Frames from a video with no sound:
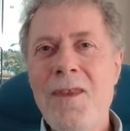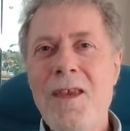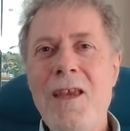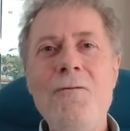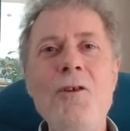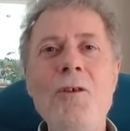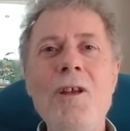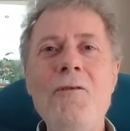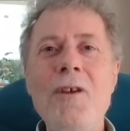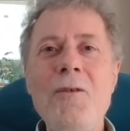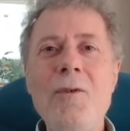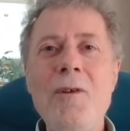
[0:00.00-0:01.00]
If you're
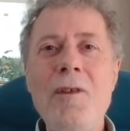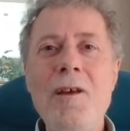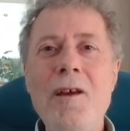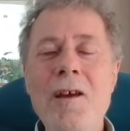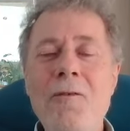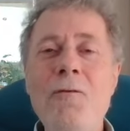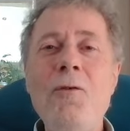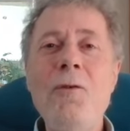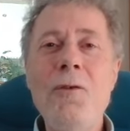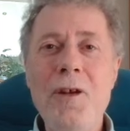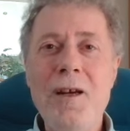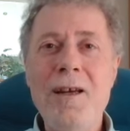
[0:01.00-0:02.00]
living with a
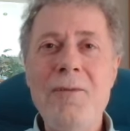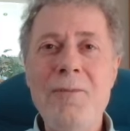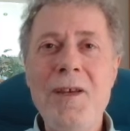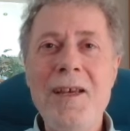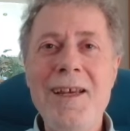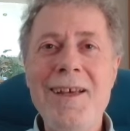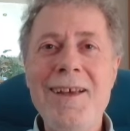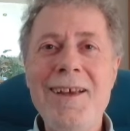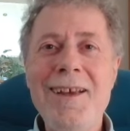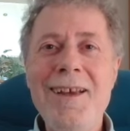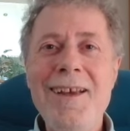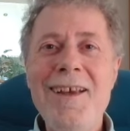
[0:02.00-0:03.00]
fourth line being,
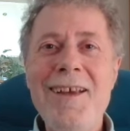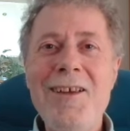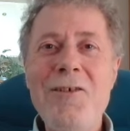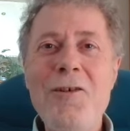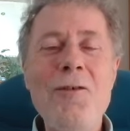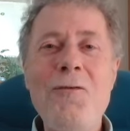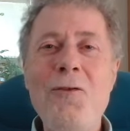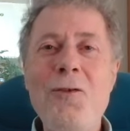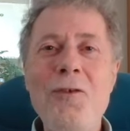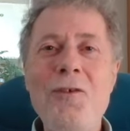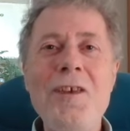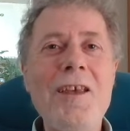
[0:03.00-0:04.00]
you know, a
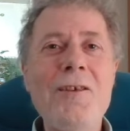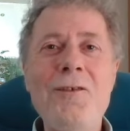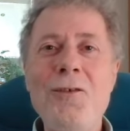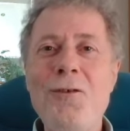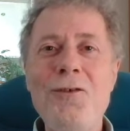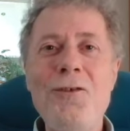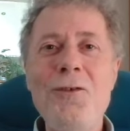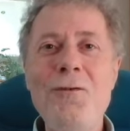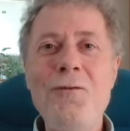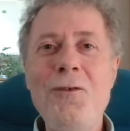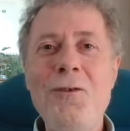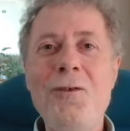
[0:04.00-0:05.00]
4-6 or a
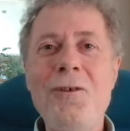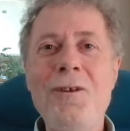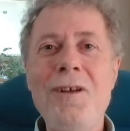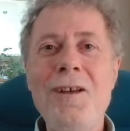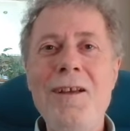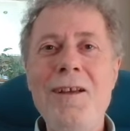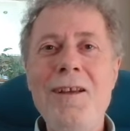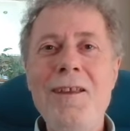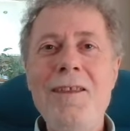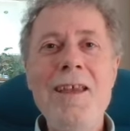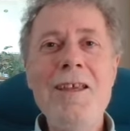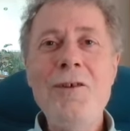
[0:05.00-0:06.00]
2-4,
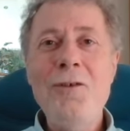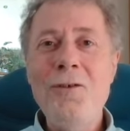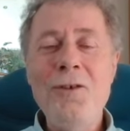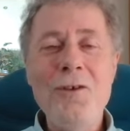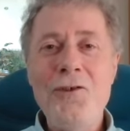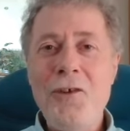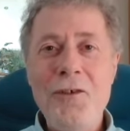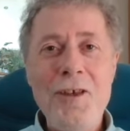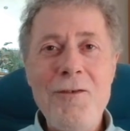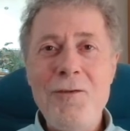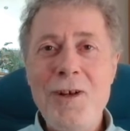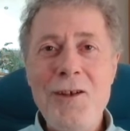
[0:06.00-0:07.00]
then you're not just
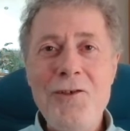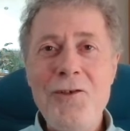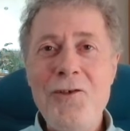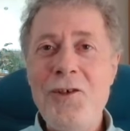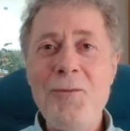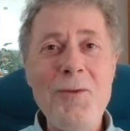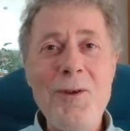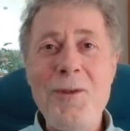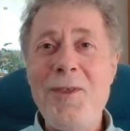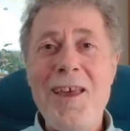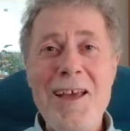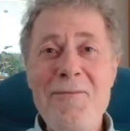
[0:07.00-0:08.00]
in relationship
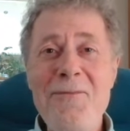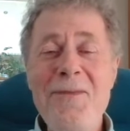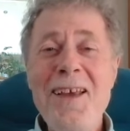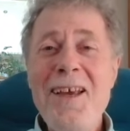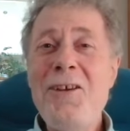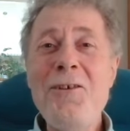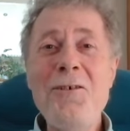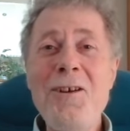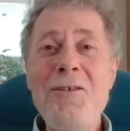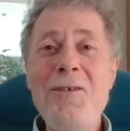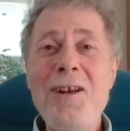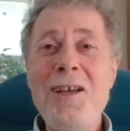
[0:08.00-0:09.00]
with them, you're
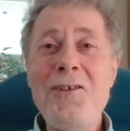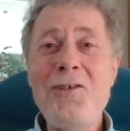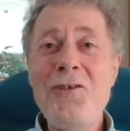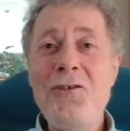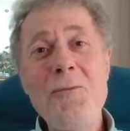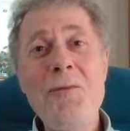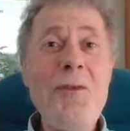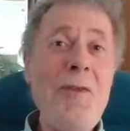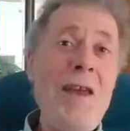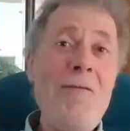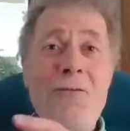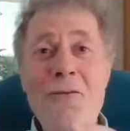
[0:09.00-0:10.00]
in relationship with
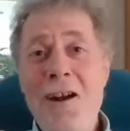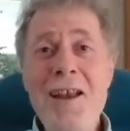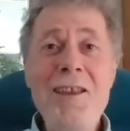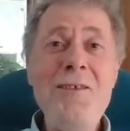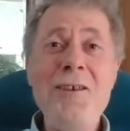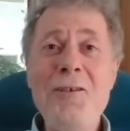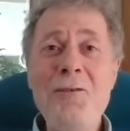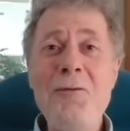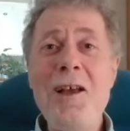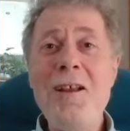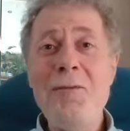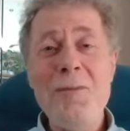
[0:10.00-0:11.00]
their friends as
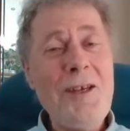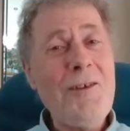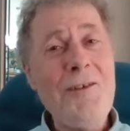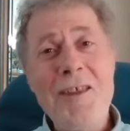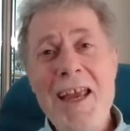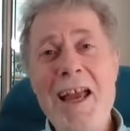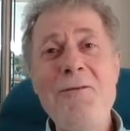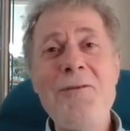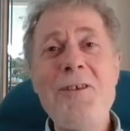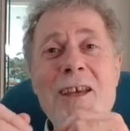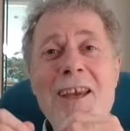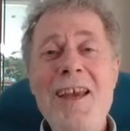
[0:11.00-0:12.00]
well, because they have
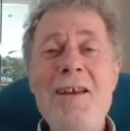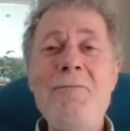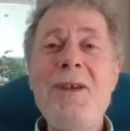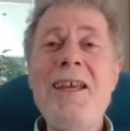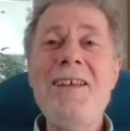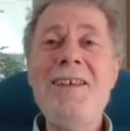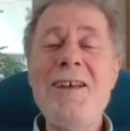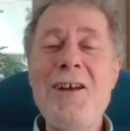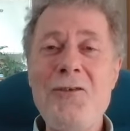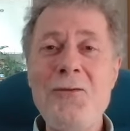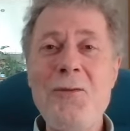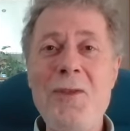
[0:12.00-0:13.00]
to be in
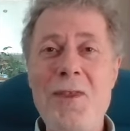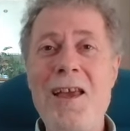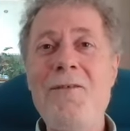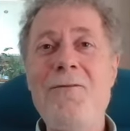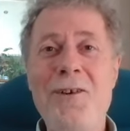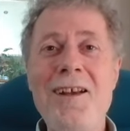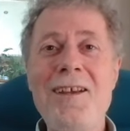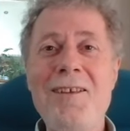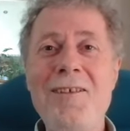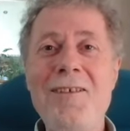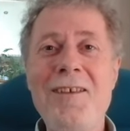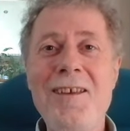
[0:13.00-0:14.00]
touch with their
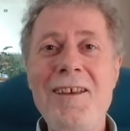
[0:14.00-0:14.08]
friends.